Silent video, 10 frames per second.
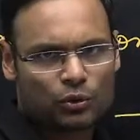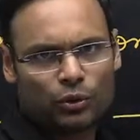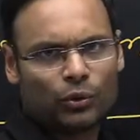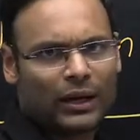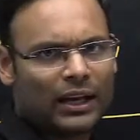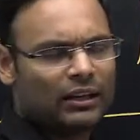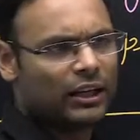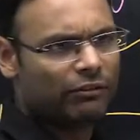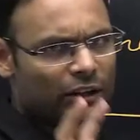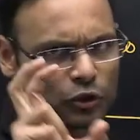So you can
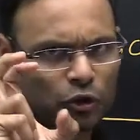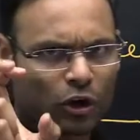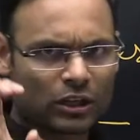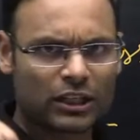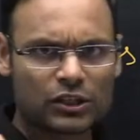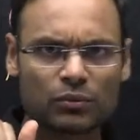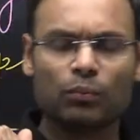even shortlist